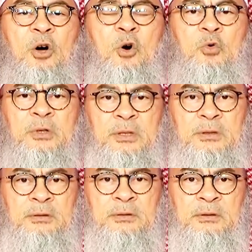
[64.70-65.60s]
owner,
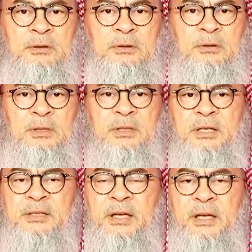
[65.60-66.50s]
and they
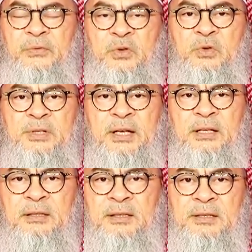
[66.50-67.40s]
say, if you
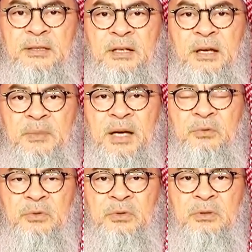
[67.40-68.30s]
sell this
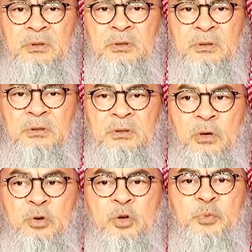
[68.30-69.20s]
amount
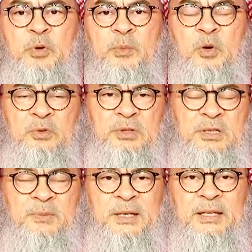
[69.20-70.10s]
or you promote
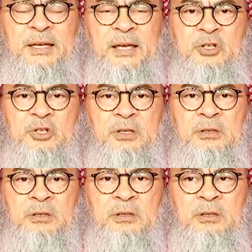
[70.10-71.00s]
this medication,
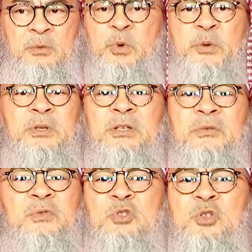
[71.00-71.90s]
we will give
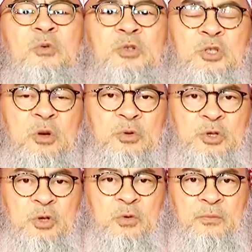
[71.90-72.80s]
you so and so and
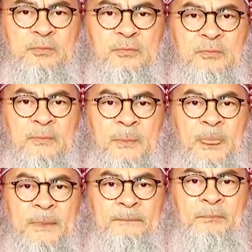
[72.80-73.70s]
so.
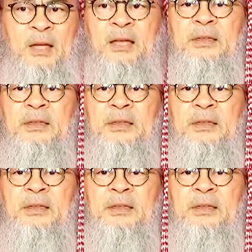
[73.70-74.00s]
And